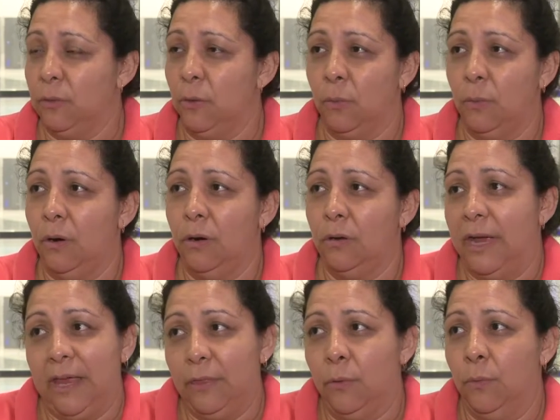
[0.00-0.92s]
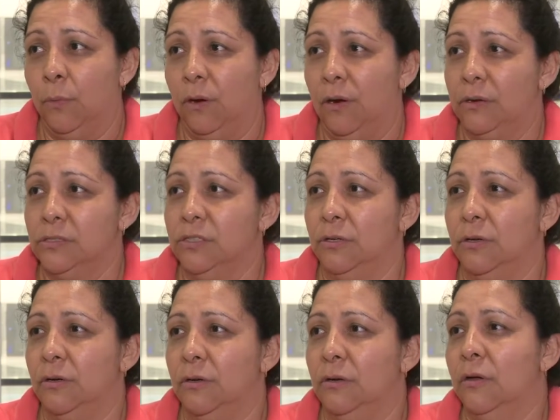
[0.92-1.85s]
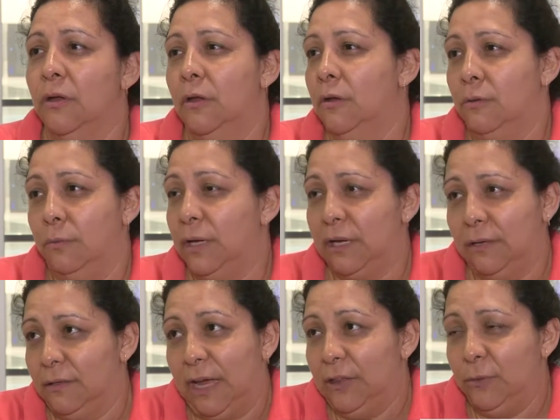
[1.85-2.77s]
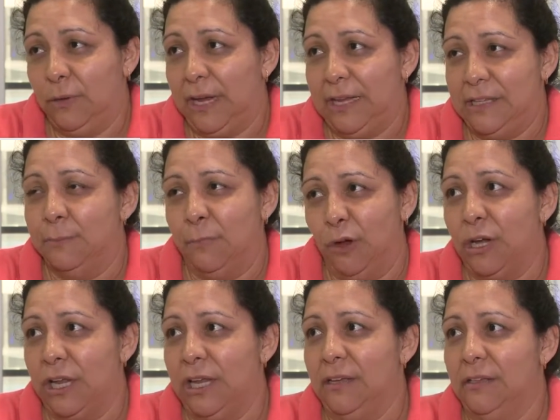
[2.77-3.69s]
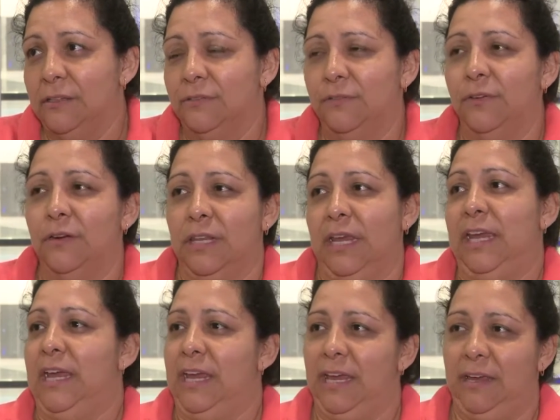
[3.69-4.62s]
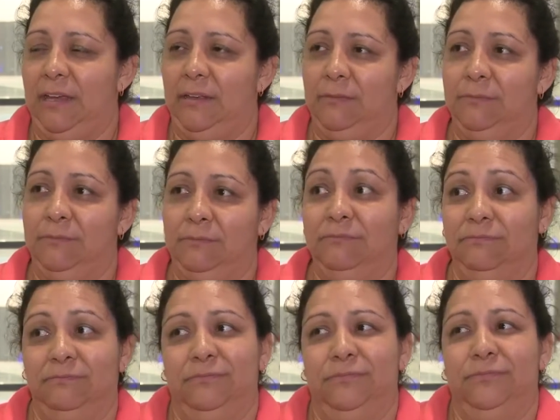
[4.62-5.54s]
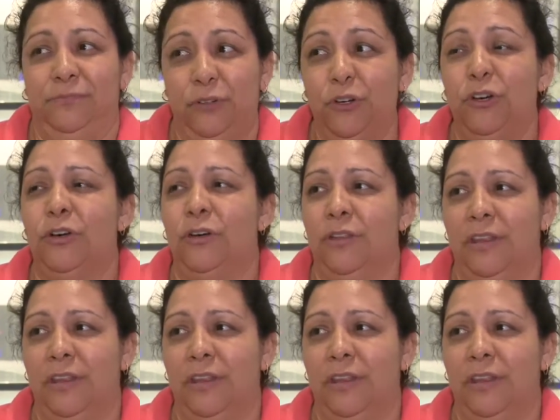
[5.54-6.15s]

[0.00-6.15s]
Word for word: don't work, I don't work, so we can do get the money for the food.